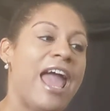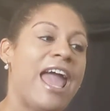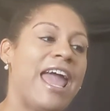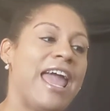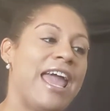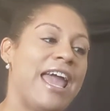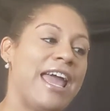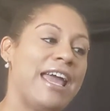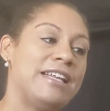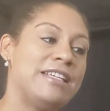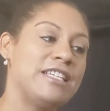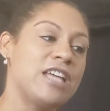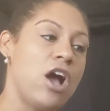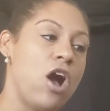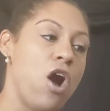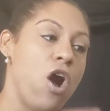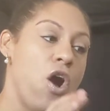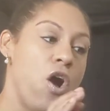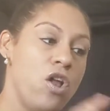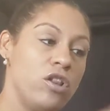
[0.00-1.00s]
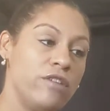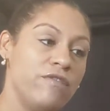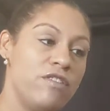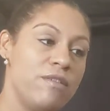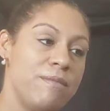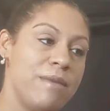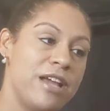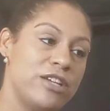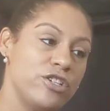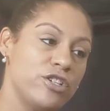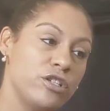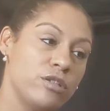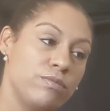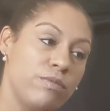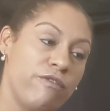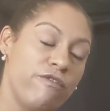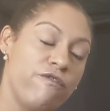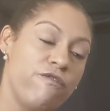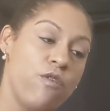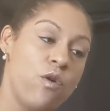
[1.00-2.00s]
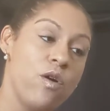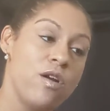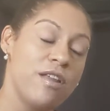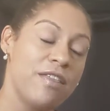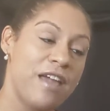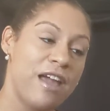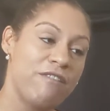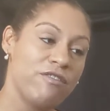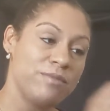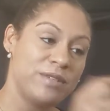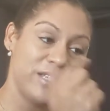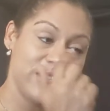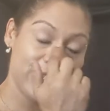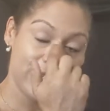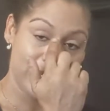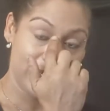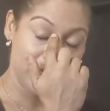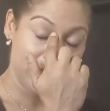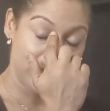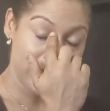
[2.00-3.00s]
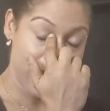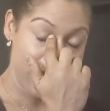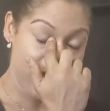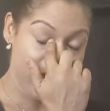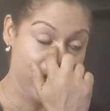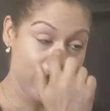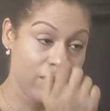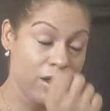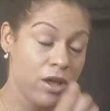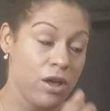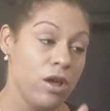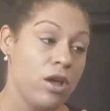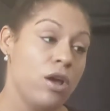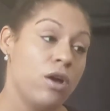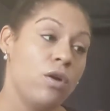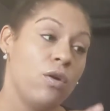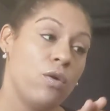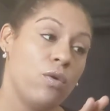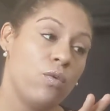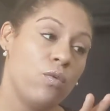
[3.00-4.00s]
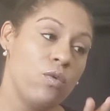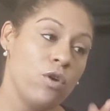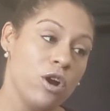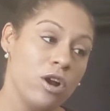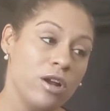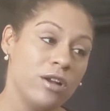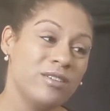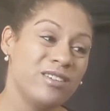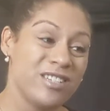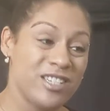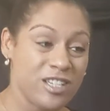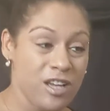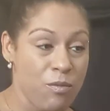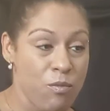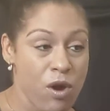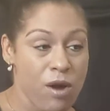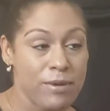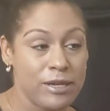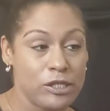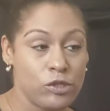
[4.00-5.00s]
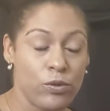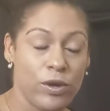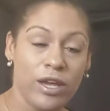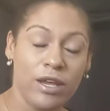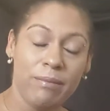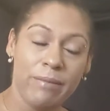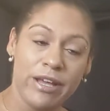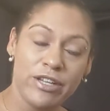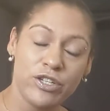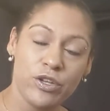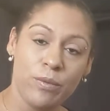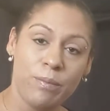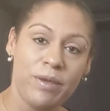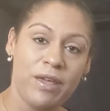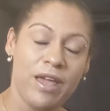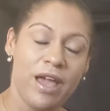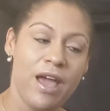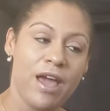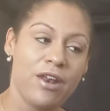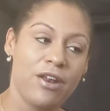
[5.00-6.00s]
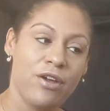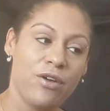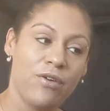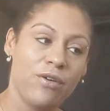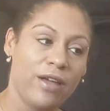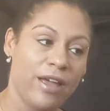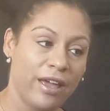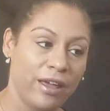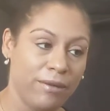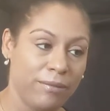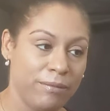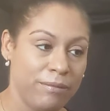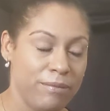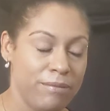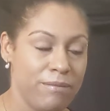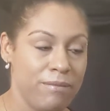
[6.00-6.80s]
And all of the measures before that, from 67, were somewhere between mezzo piano and